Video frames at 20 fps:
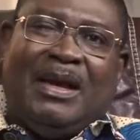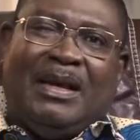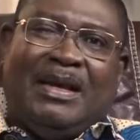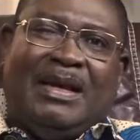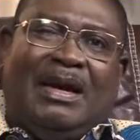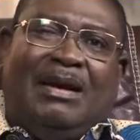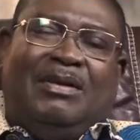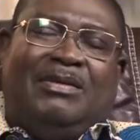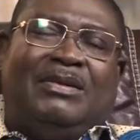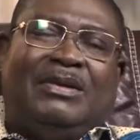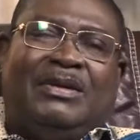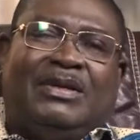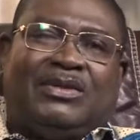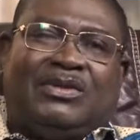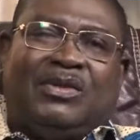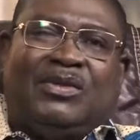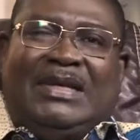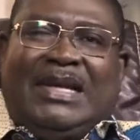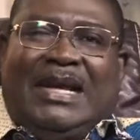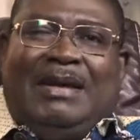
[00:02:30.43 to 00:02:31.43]
Now,
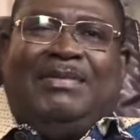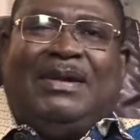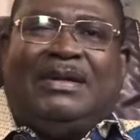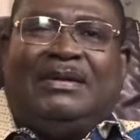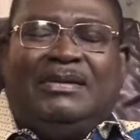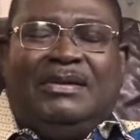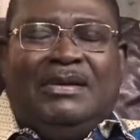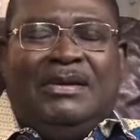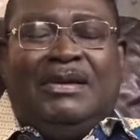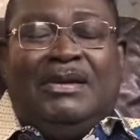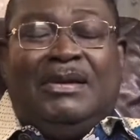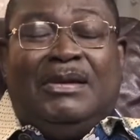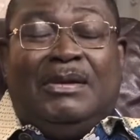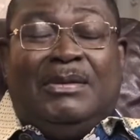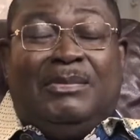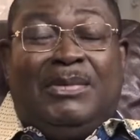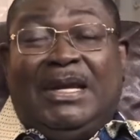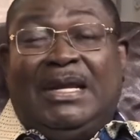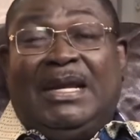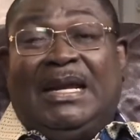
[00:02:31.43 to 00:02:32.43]
so Naaman,
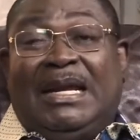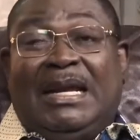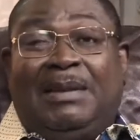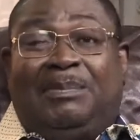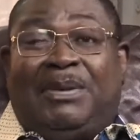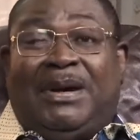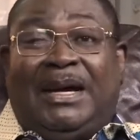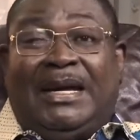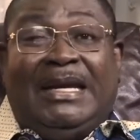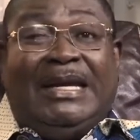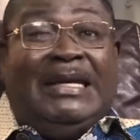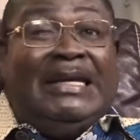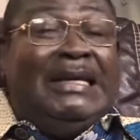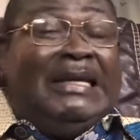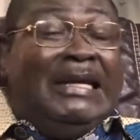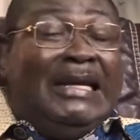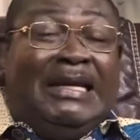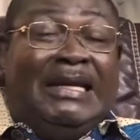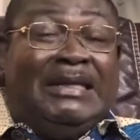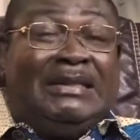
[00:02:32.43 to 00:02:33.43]
being a leper, he
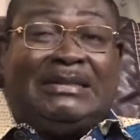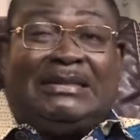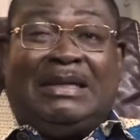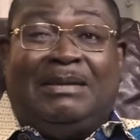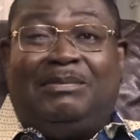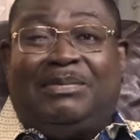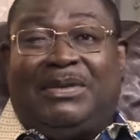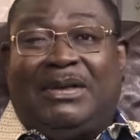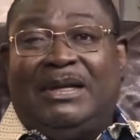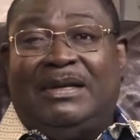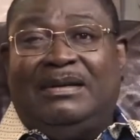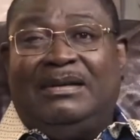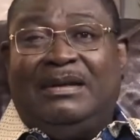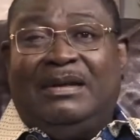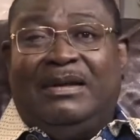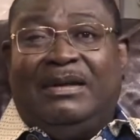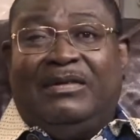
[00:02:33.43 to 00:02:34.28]
needed something